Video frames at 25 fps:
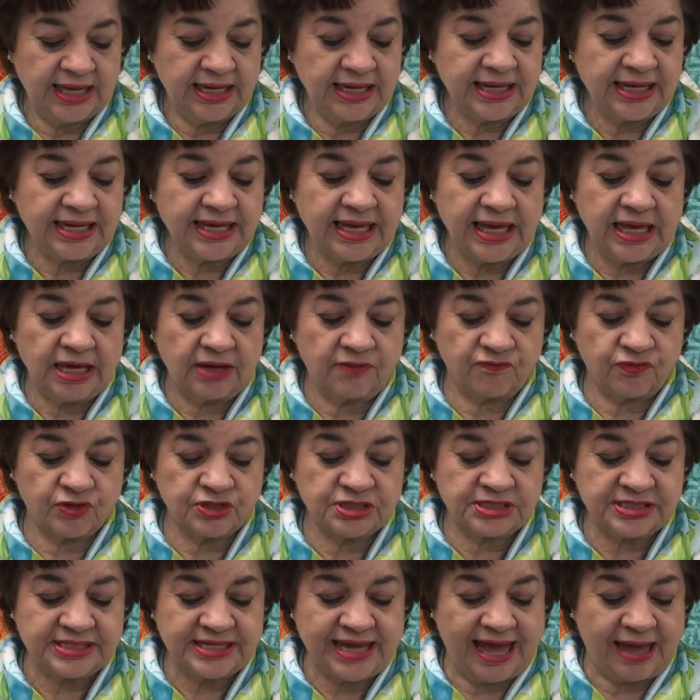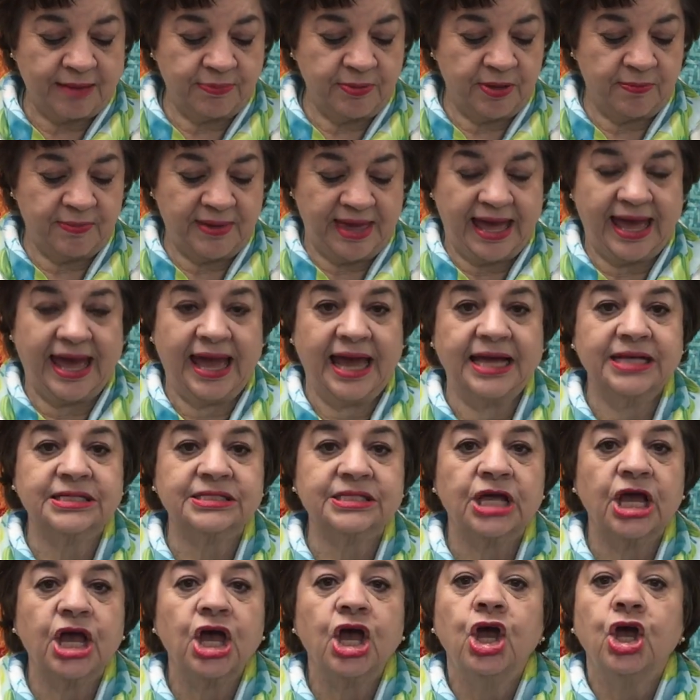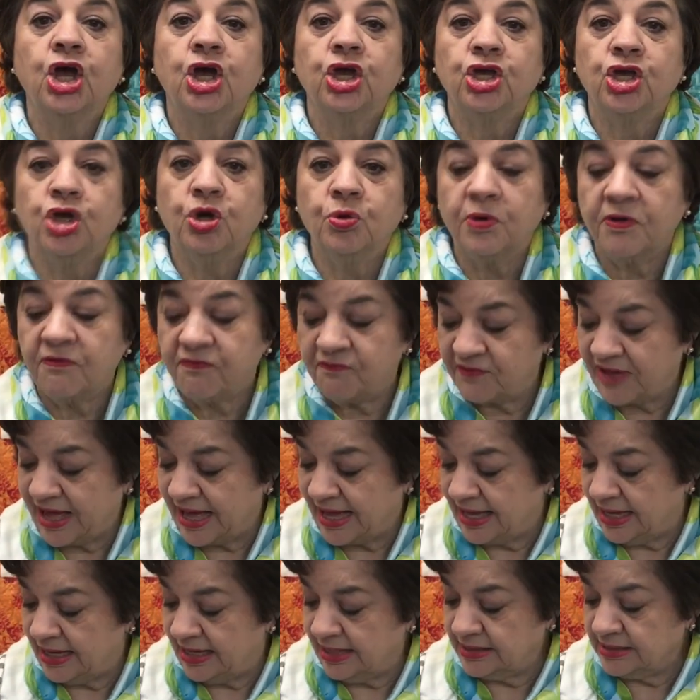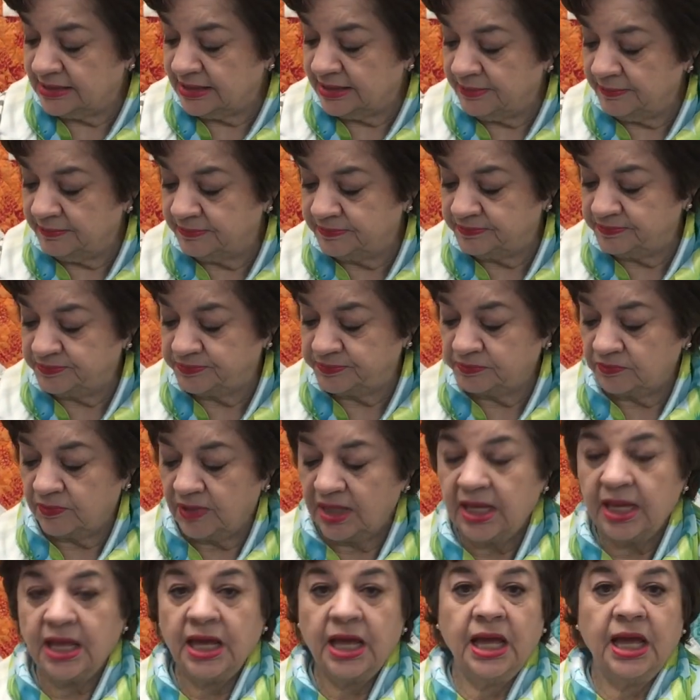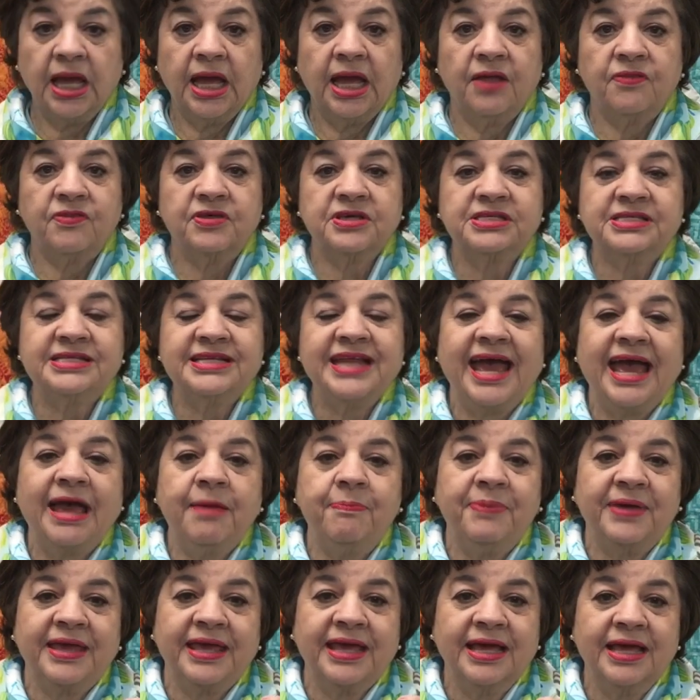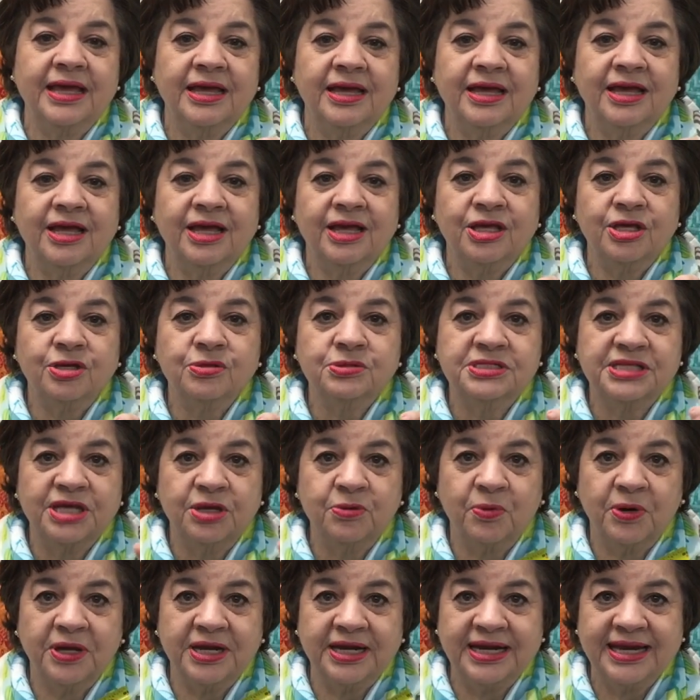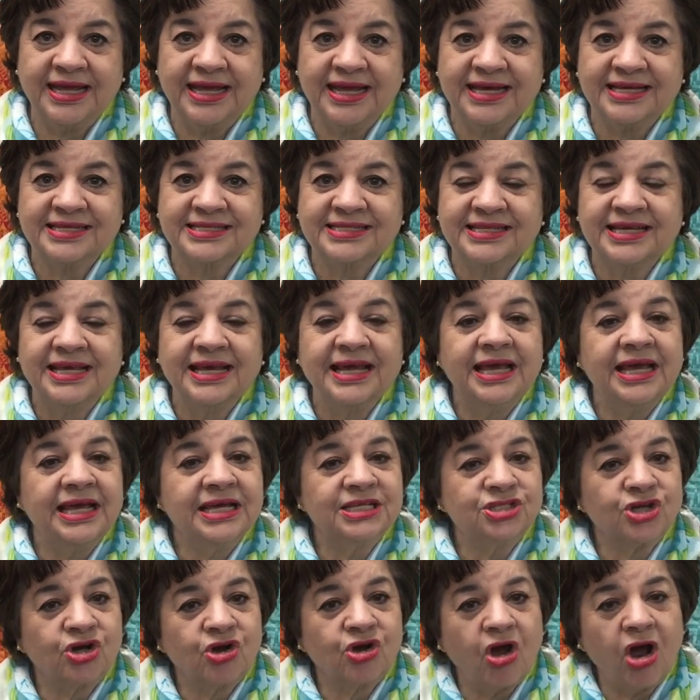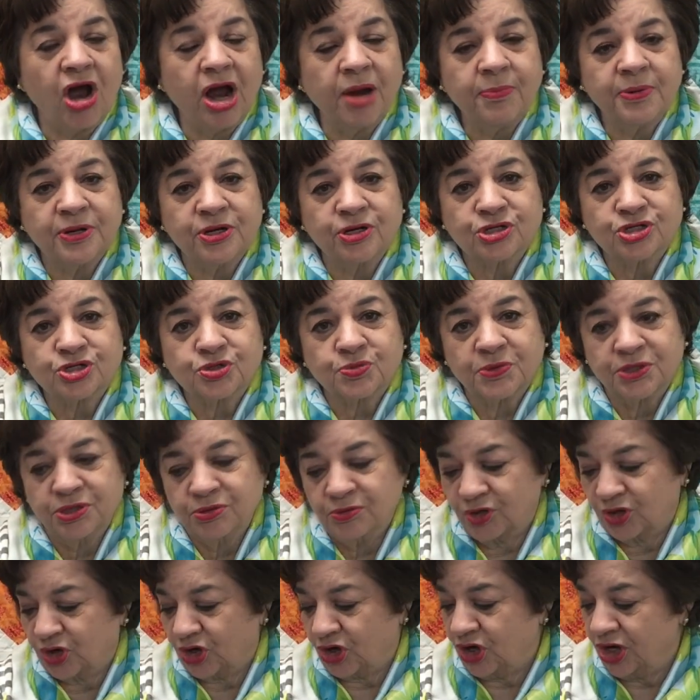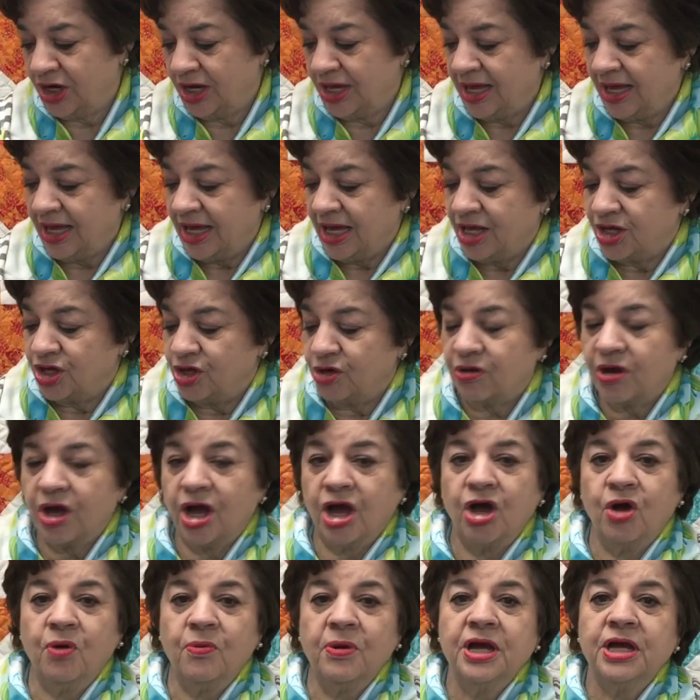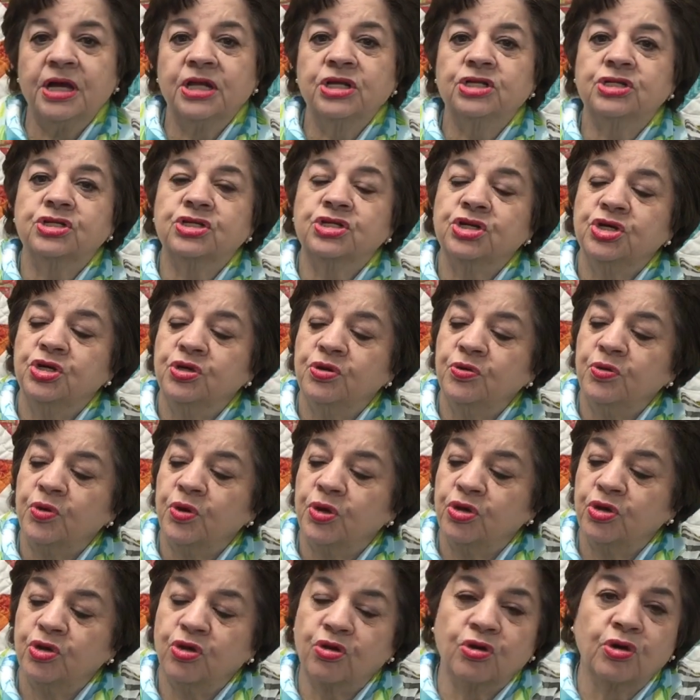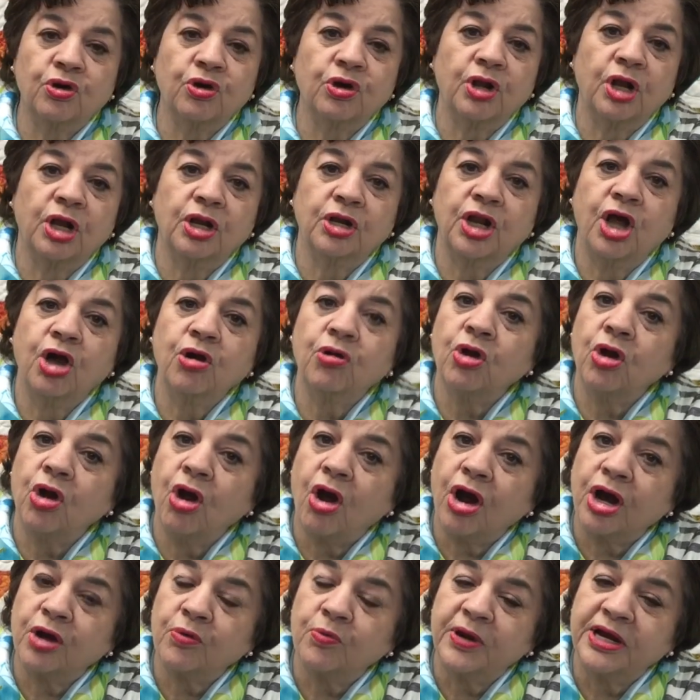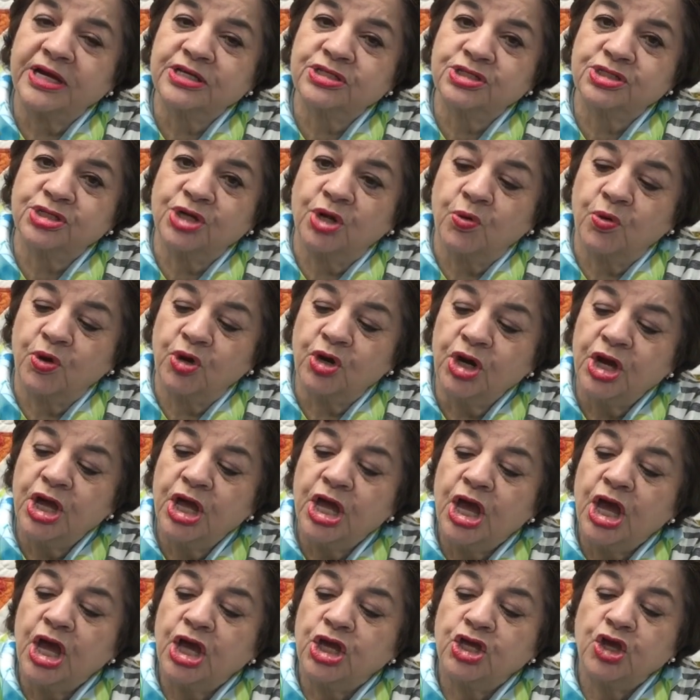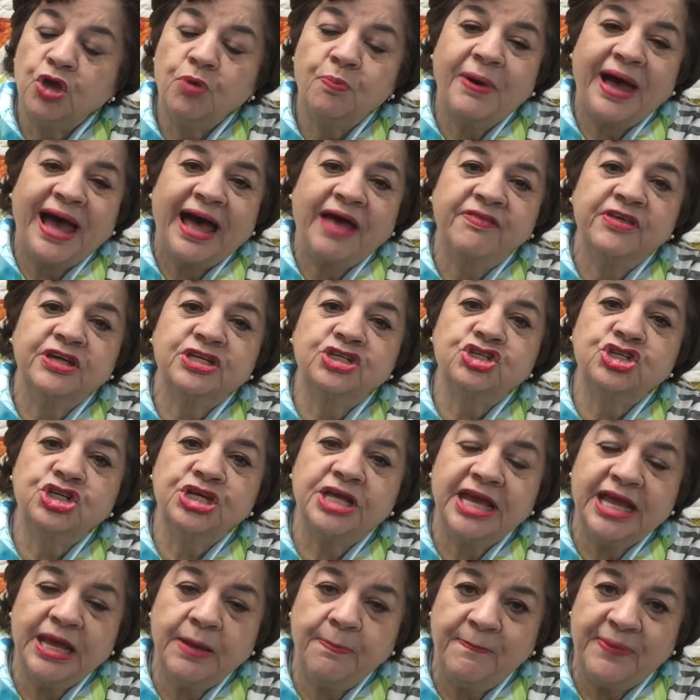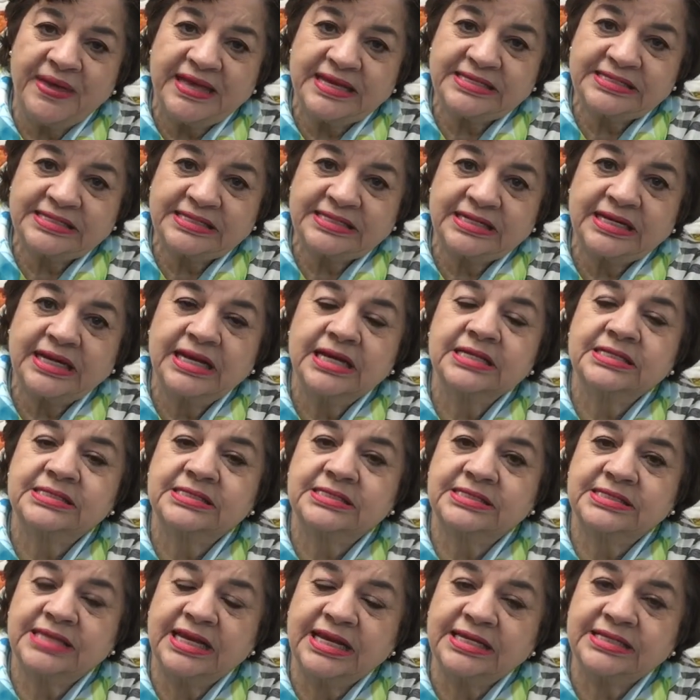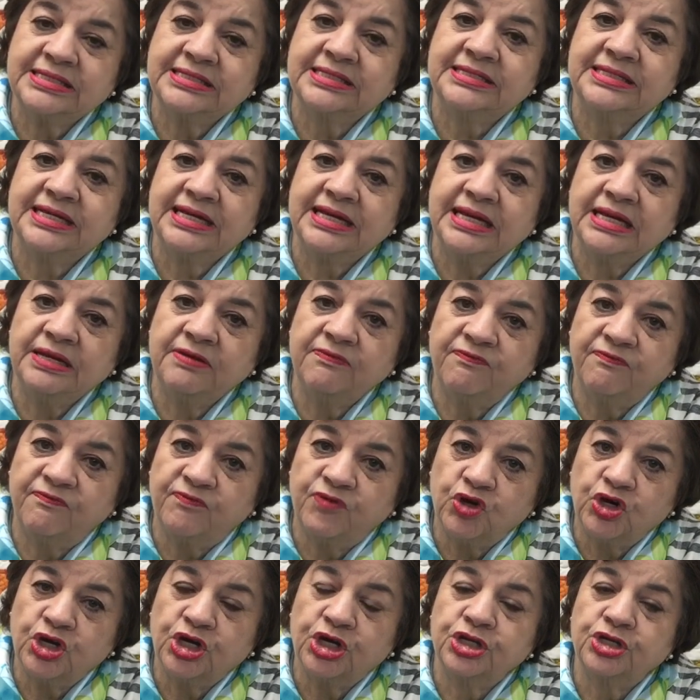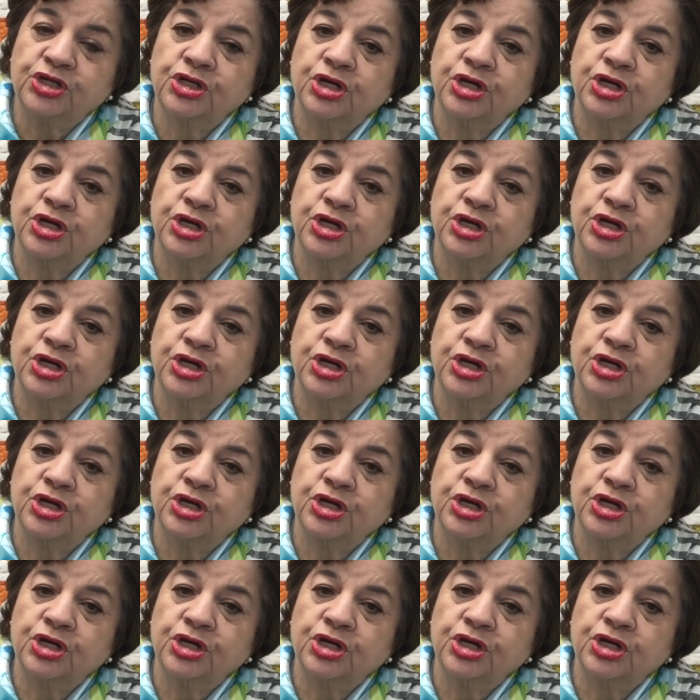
kit for snappy bags, you will find the Snappy. You see what it is. It's a carpenter's ruler. You go to your local hardware store, you buy the cheapest 16-foot